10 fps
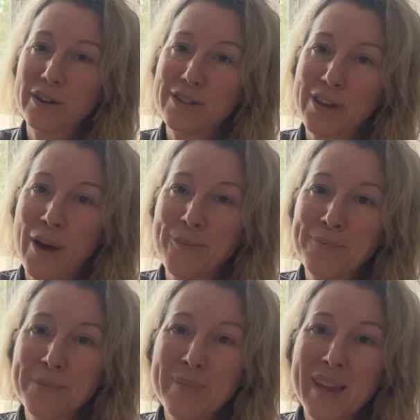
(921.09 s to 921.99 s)
So
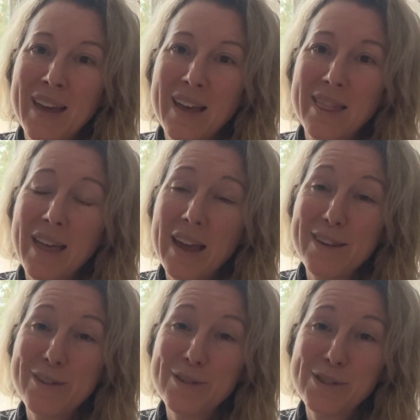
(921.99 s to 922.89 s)
thank
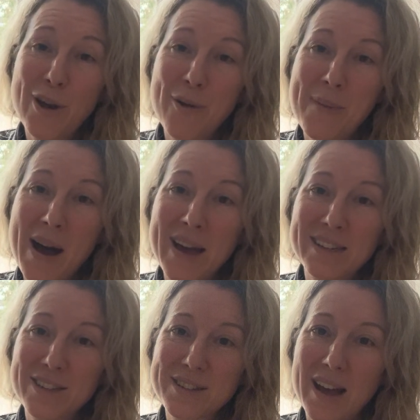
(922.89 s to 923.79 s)
you so
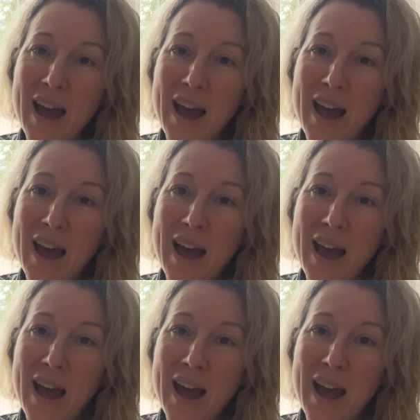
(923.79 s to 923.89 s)
much.